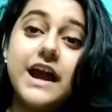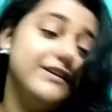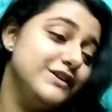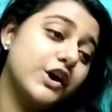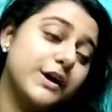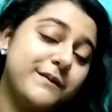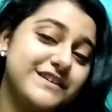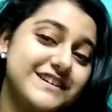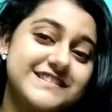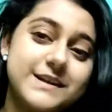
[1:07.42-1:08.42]
I will talk
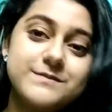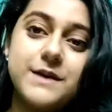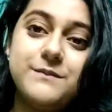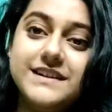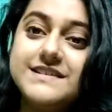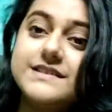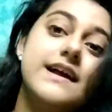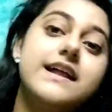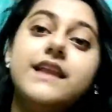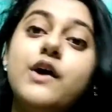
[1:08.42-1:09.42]
about it sometime else.
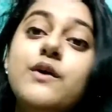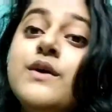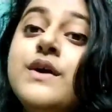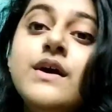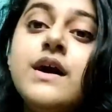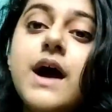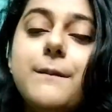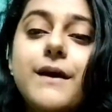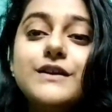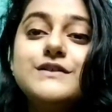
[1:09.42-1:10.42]
Now
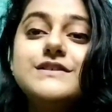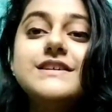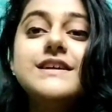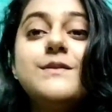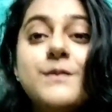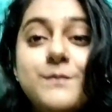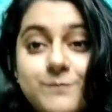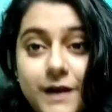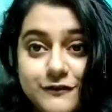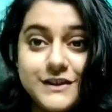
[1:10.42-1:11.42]
about
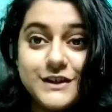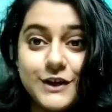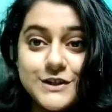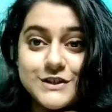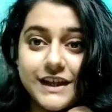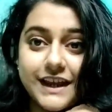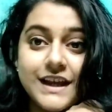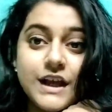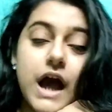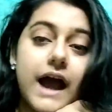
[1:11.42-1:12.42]
my video on today.
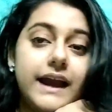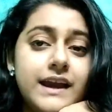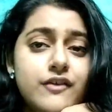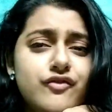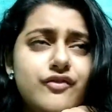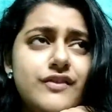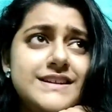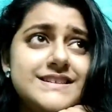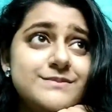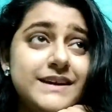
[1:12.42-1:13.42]
I
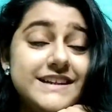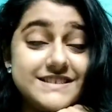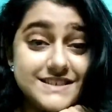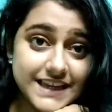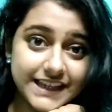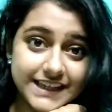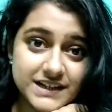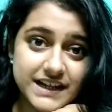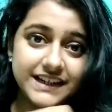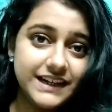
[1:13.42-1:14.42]
haven't been
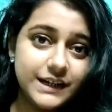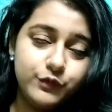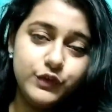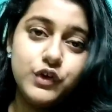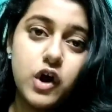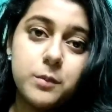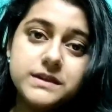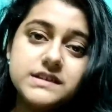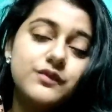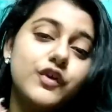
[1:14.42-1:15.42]
taking any review
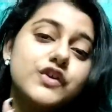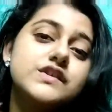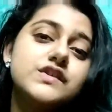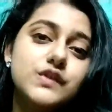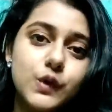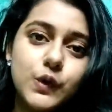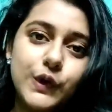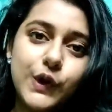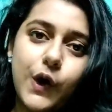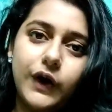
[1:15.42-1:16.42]
copies for so
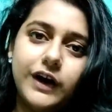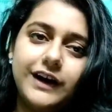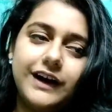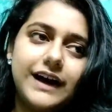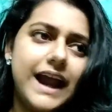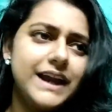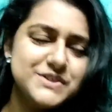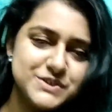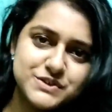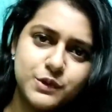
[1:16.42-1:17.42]
long. I
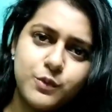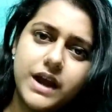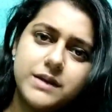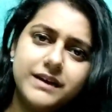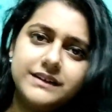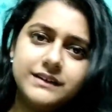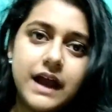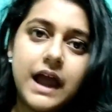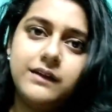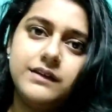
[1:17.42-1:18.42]
don't know why, but
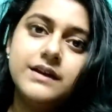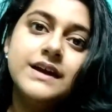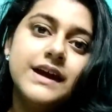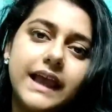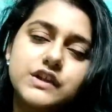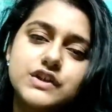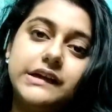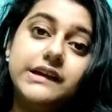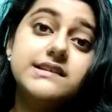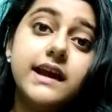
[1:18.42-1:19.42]
I
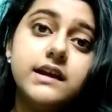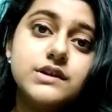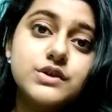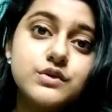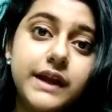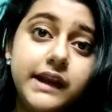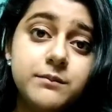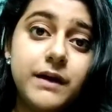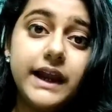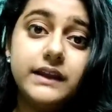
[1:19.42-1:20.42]
actually decided to read
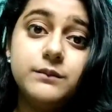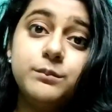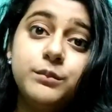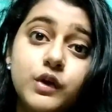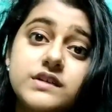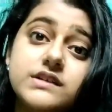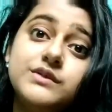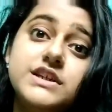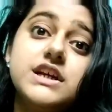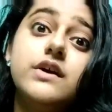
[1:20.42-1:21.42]
my books
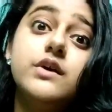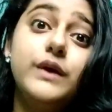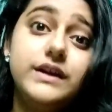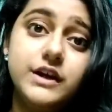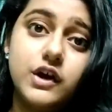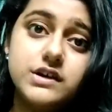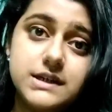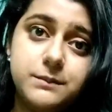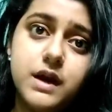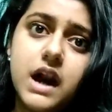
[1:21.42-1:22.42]
which are waiting on
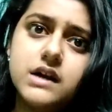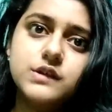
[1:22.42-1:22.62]
TBR.